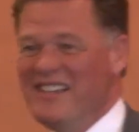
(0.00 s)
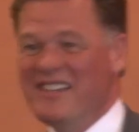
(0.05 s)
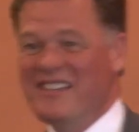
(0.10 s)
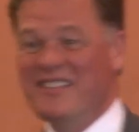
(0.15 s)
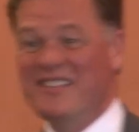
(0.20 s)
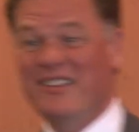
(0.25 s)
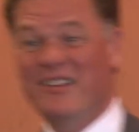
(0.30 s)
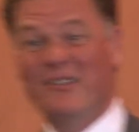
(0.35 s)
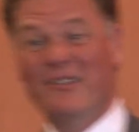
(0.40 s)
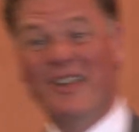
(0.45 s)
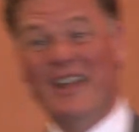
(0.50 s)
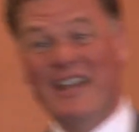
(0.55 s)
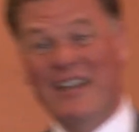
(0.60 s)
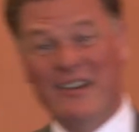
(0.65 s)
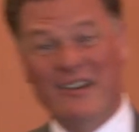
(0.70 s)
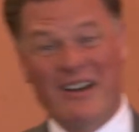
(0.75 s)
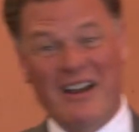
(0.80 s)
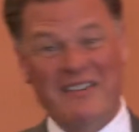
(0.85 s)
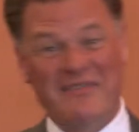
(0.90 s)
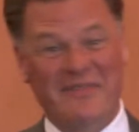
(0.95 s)
So
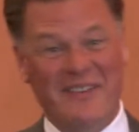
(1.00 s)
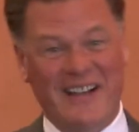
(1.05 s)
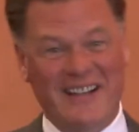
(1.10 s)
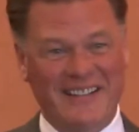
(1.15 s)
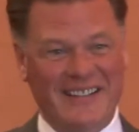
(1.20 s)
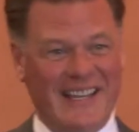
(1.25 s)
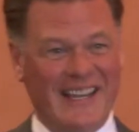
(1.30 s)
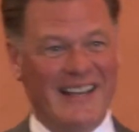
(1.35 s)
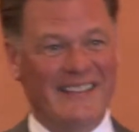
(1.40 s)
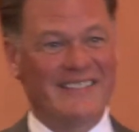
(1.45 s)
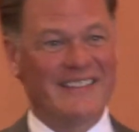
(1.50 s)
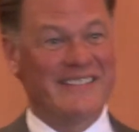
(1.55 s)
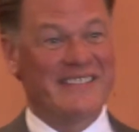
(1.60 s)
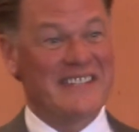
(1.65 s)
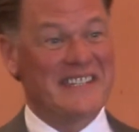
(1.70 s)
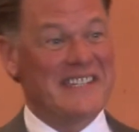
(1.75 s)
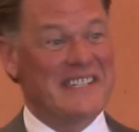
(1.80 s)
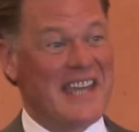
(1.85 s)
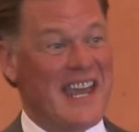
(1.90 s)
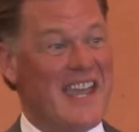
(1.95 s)
later I find out that the
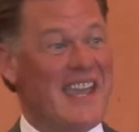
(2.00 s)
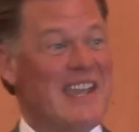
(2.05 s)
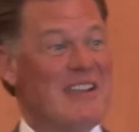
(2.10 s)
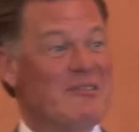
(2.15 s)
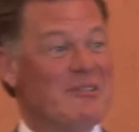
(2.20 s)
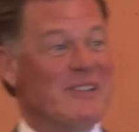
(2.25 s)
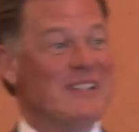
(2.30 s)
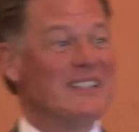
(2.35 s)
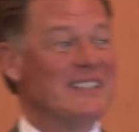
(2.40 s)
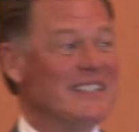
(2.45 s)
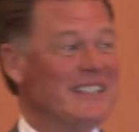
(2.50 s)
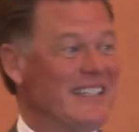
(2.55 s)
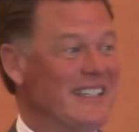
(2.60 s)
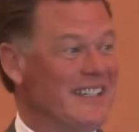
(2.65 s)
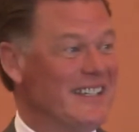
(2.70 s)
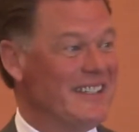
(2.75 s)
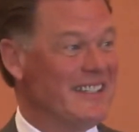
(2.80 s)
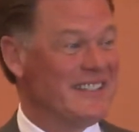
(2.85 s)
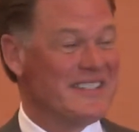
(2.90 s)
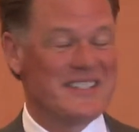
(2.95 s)
saying really
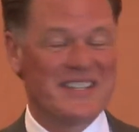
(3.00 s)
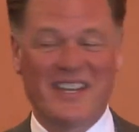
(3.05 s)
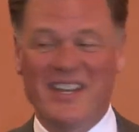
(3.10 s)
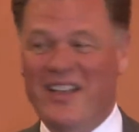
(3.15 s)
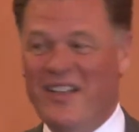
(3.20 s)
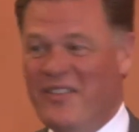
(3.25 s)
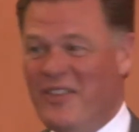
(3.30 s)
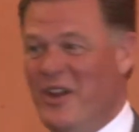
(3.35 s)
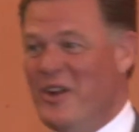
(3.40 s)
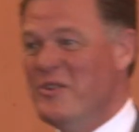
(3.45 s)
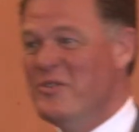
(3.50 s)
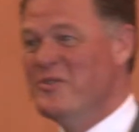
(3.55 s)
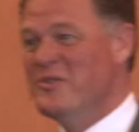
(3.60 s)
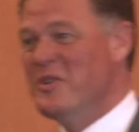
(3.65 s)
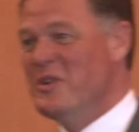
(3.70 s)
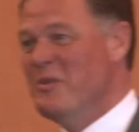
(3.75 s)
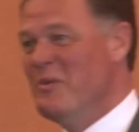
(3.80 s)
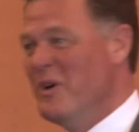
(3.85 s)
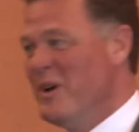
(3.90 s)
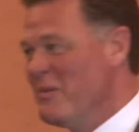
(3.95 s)
is, those
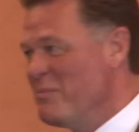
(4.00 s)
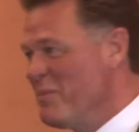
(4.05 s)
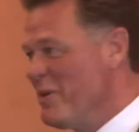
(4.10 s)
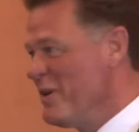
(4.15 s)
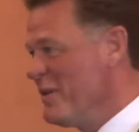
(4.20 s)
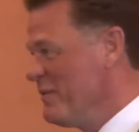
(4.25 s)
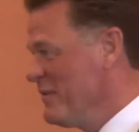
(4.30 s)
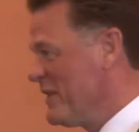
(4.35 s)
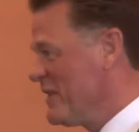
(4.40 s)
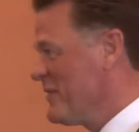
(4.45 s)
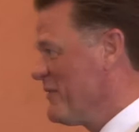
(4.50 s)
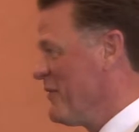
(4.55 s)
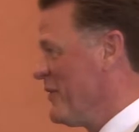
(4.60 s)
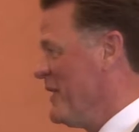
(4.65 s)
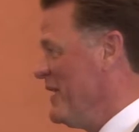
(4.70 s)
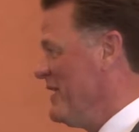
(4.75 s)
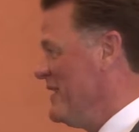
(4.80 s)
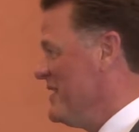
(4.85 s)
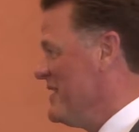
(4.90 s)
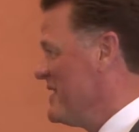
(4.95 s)
who want perfect
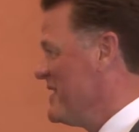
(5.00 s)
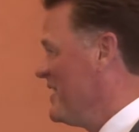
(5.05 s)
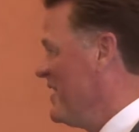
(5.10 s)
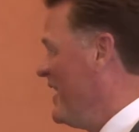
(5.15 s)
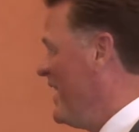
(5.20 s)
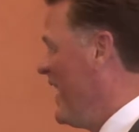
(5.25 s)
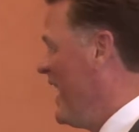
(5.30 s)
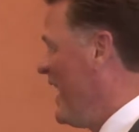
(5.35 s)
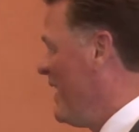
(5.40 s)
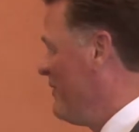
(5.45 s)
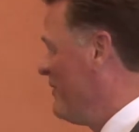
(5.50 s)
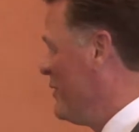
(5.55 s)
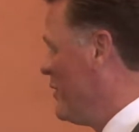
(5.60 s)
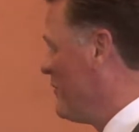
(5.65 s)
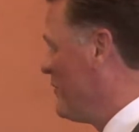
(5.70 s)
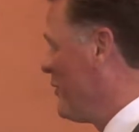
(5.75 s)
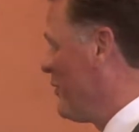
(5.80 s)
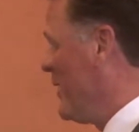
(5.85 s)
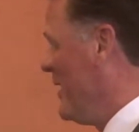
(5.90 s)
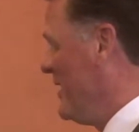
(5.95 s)
friends have no
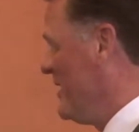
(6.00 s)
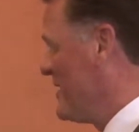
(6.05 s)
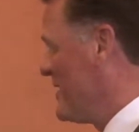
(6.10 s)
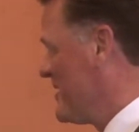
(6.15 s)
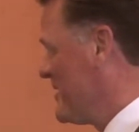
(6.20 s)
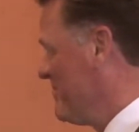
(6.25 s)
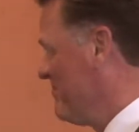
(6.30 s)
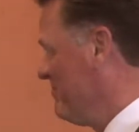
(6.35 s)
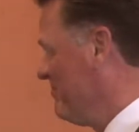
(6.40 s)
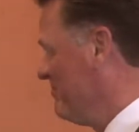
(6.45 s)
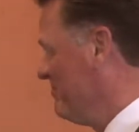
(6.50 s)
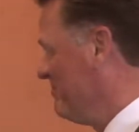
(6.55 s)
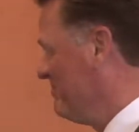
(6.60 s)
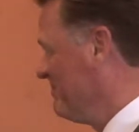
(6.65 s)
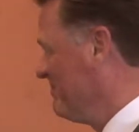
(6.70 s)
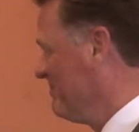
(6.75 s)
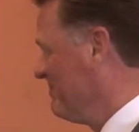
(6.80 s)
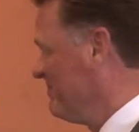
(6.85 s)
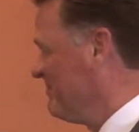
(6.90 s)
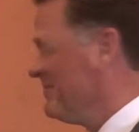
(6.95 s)
friends.
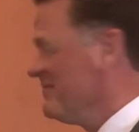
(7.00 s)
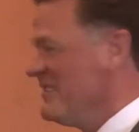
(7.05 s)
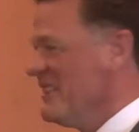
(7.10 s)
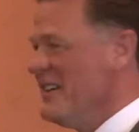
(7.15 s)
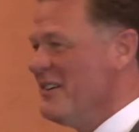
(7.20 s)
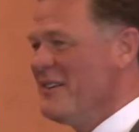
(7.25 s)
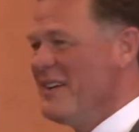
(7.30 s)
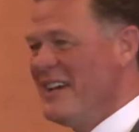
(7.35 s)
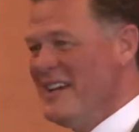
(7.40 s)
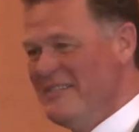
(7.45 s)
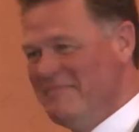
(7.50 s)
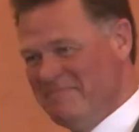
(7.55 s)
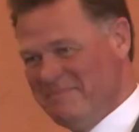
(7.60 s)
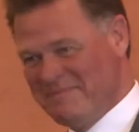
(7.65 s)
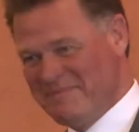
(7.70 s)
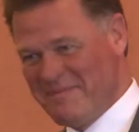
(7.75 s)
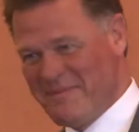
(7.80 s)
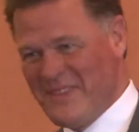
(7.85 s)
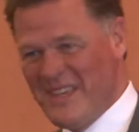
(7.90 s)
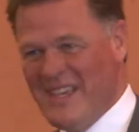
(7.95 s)
Okay?
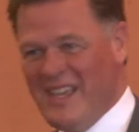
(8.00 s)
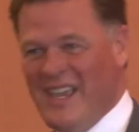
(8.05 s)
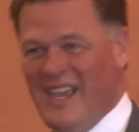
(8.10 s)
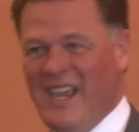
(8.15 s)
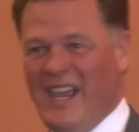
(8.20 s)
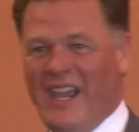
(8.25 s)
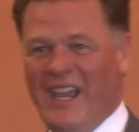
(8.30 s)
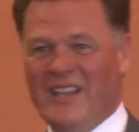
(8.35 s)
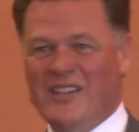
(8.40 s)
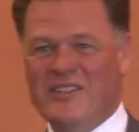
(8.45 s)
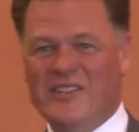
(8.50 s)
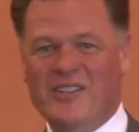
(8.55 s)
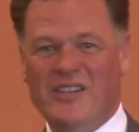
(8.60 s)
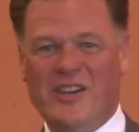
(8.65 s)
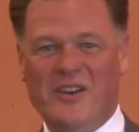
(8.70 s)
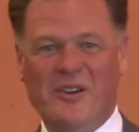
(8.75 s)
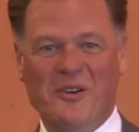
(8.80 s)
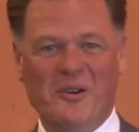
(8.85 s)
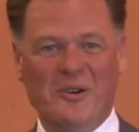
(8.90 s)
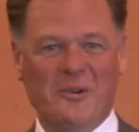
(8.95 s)
And
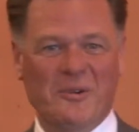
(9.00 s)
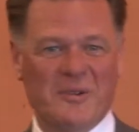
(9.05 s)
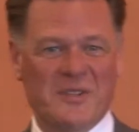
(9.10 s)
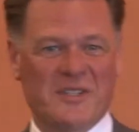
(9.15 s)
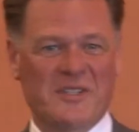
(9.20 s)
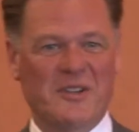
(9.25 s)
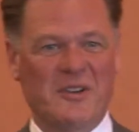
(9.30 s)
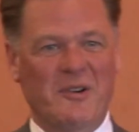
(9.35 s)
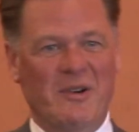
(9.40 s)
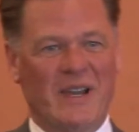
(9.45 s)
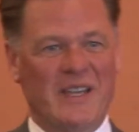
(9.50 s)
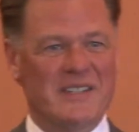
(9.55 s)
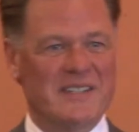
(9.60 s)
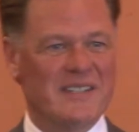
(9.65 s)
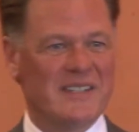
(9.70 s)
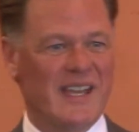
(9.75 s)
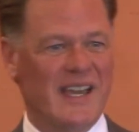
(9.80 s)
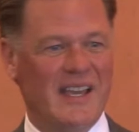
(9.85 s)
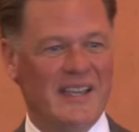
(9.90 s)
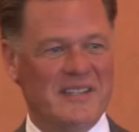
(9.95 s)
so
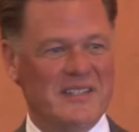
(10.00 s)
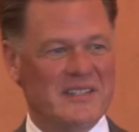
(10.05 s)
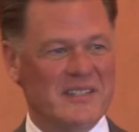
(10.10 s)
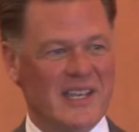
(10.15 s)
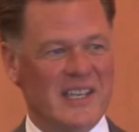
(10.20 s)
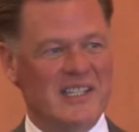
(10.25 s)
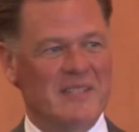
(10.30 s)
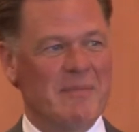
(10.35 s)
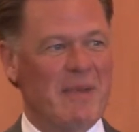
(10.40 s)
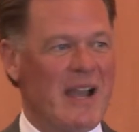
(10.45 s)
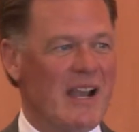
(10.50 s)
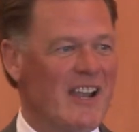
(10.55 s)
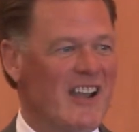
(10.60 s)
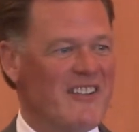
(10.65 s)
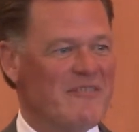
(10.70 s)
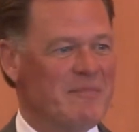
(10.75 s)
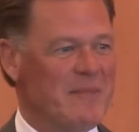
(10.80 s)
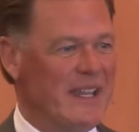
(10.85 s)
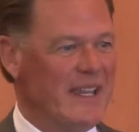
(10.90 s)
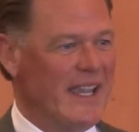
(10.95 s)
as my
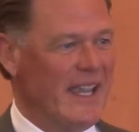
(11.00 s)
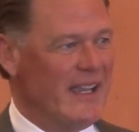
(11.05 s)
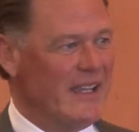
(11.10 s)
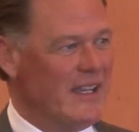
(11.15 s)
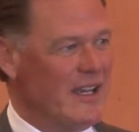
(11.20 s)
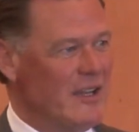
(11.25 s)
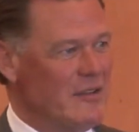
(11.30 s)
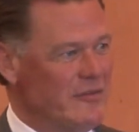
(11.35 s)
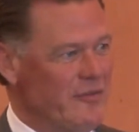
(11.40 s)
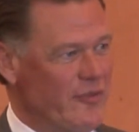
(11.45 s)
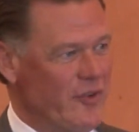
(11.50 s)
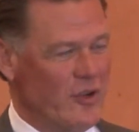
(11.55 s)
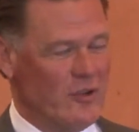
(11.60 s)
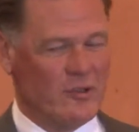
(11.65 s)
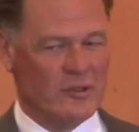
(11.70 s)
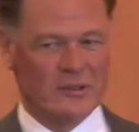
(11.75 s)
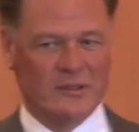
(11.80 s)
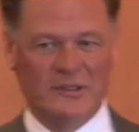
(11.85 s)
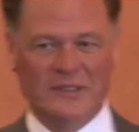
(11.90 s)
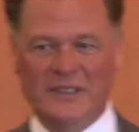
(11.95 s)
life began to
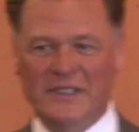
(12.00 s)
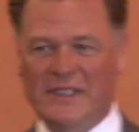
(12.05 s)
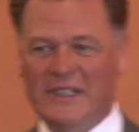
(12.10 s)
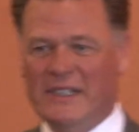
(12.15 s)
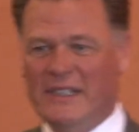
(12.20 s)
unfold,